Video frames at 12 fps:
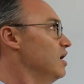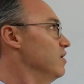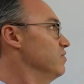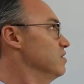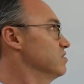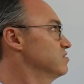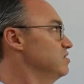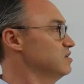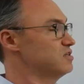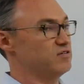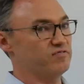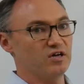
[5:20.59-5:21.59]
And the
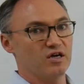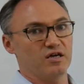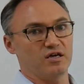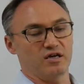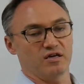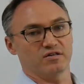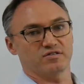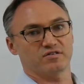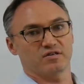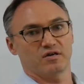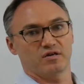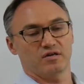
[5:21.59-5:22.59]
incentive
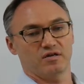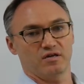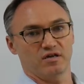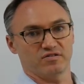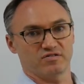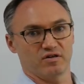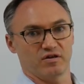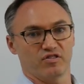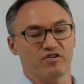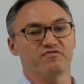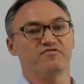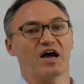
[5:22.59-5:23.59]
is
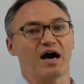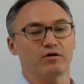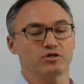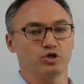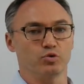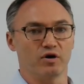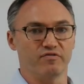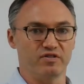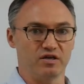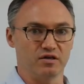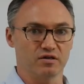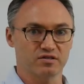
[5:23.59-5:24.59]
the value of
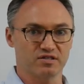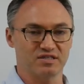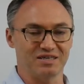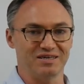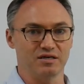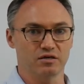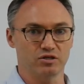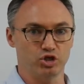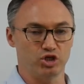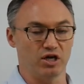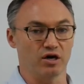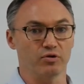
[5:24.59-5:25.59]
the
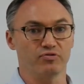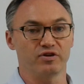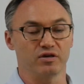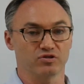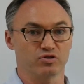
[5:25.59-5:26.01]
CGLD.